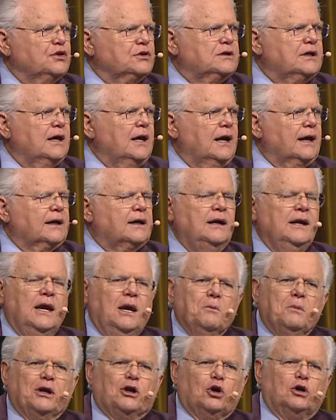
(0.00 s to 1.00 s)
attack
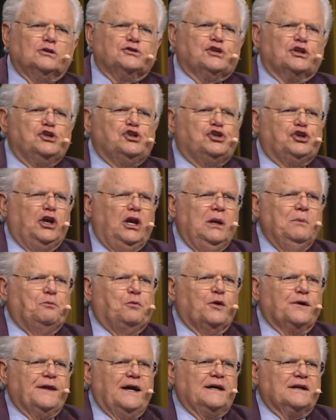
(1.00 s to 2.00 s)
because a
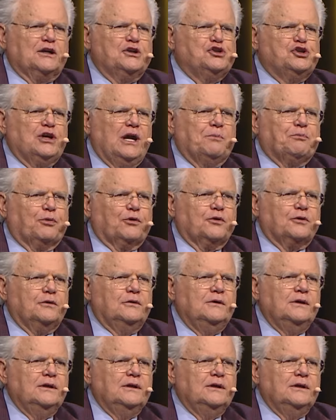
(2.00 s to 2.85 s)
sheep without a shepherd